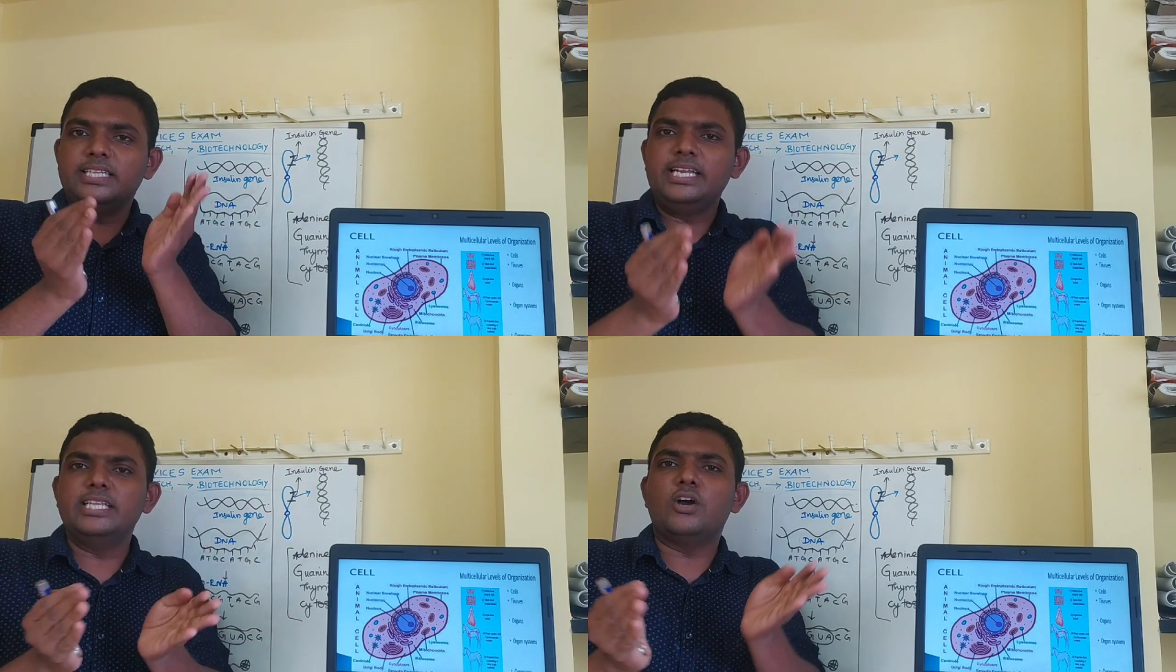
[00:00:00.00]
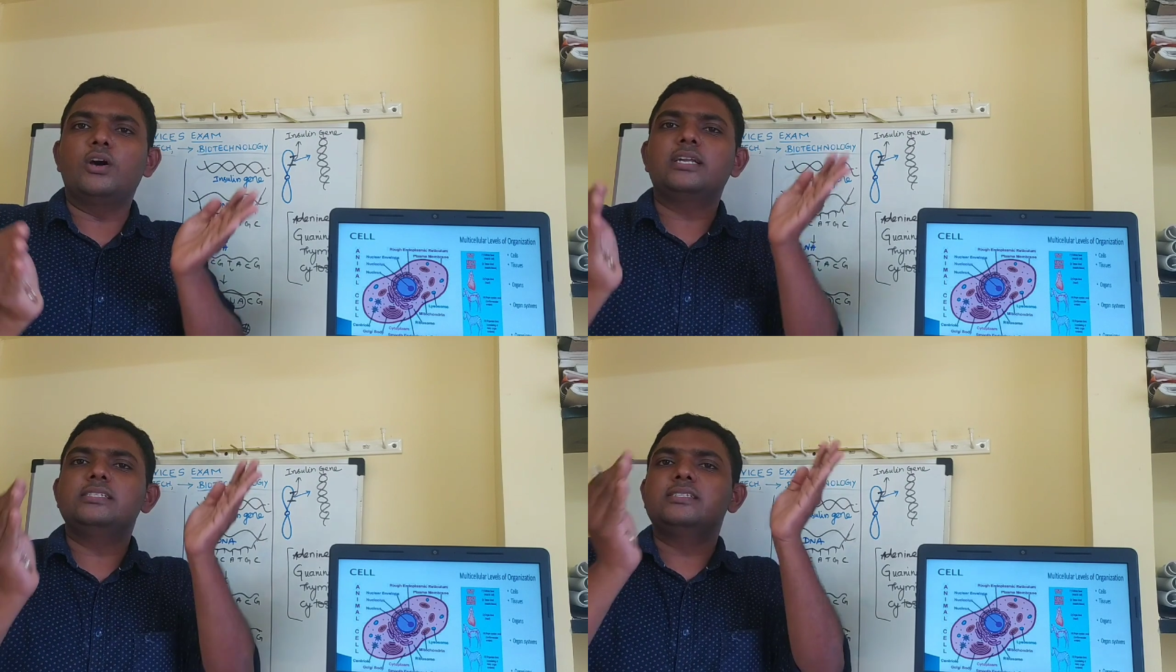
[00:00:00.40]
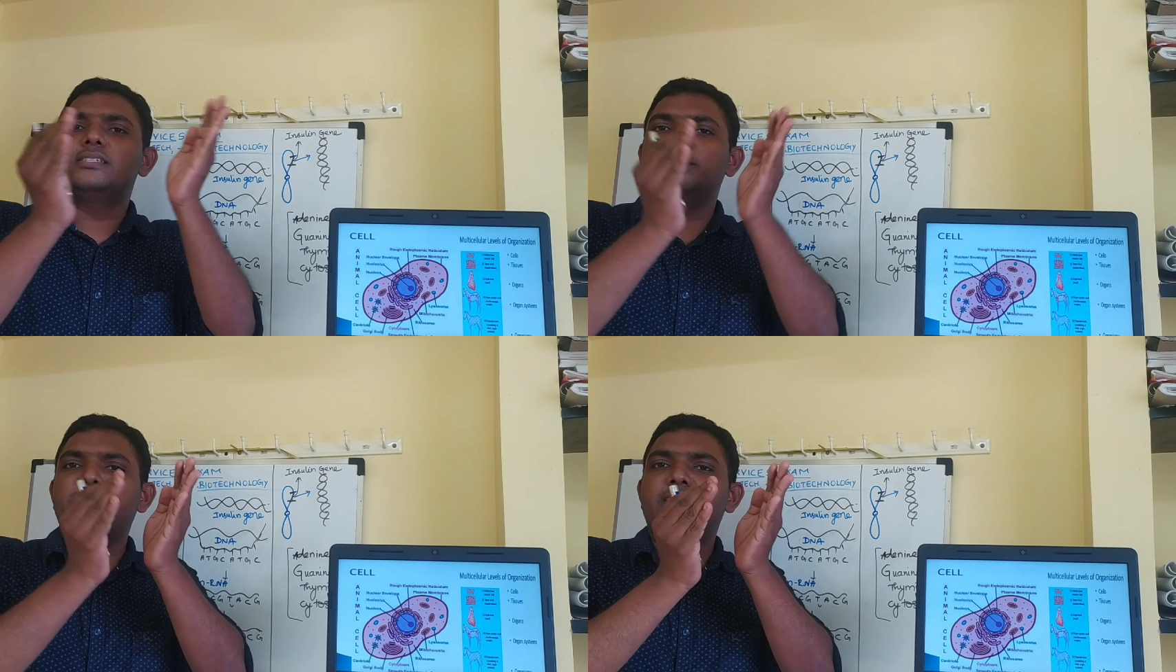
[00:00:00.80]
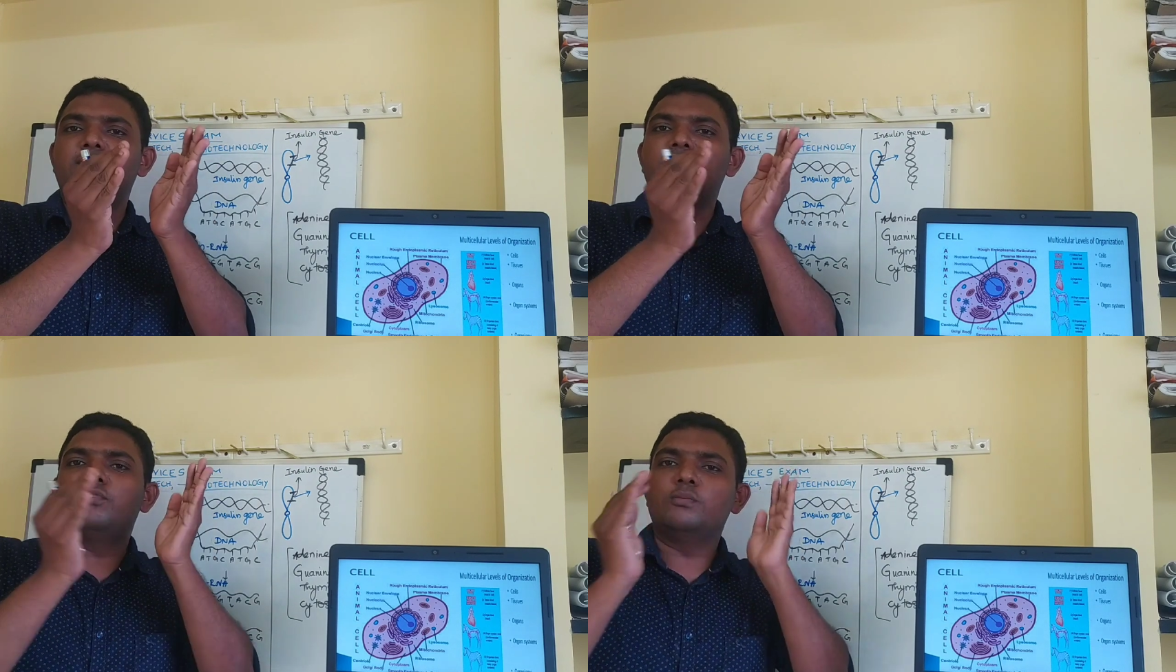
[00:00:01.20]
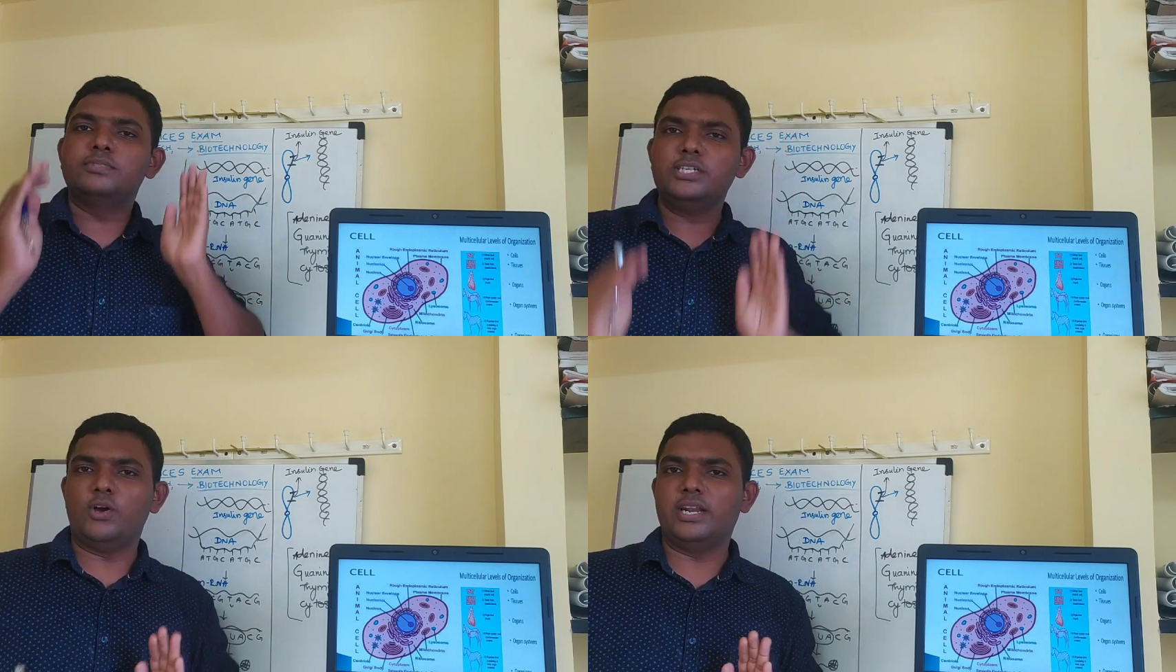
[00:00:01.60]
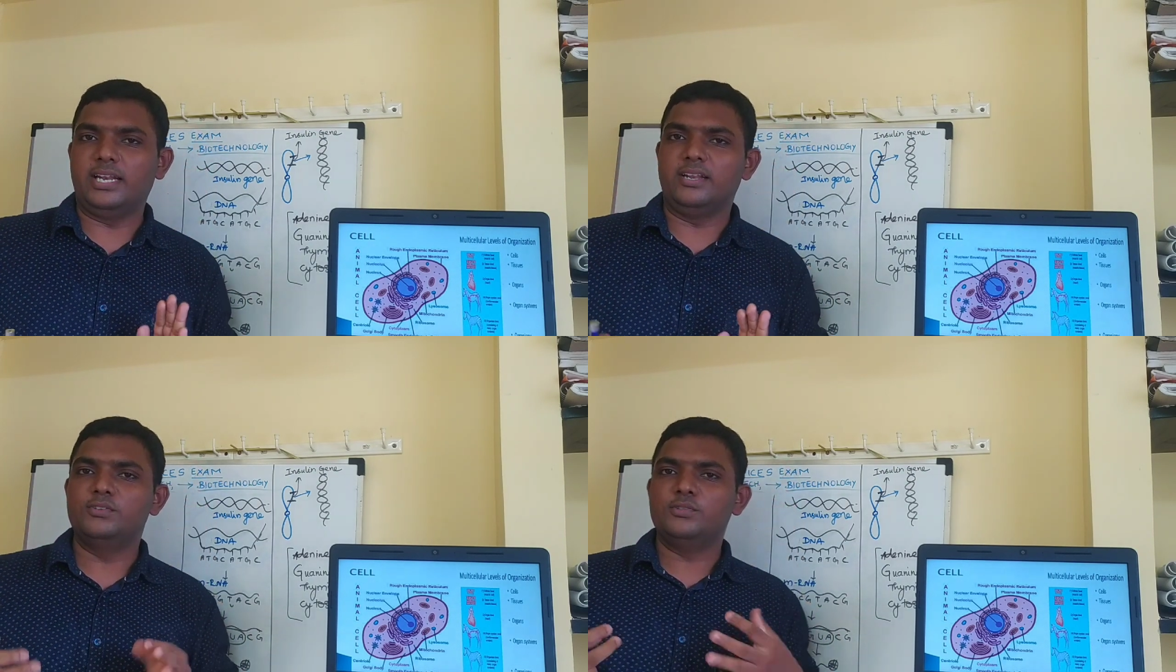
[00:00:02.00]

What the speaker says: Then the organ system in turn forms an organ.